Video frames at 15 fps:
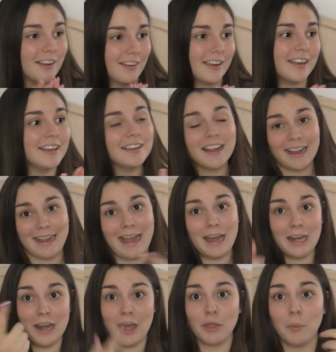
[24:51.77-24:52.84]
All right, I
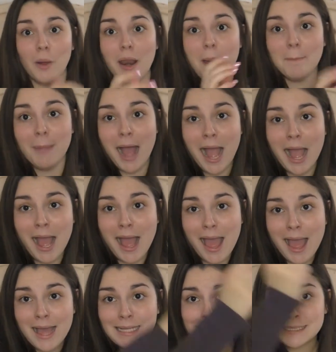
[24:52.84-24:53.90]
got another one up my
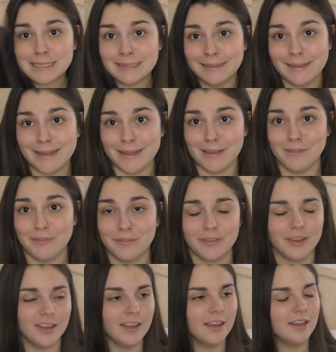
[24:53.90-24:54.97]
sleeve.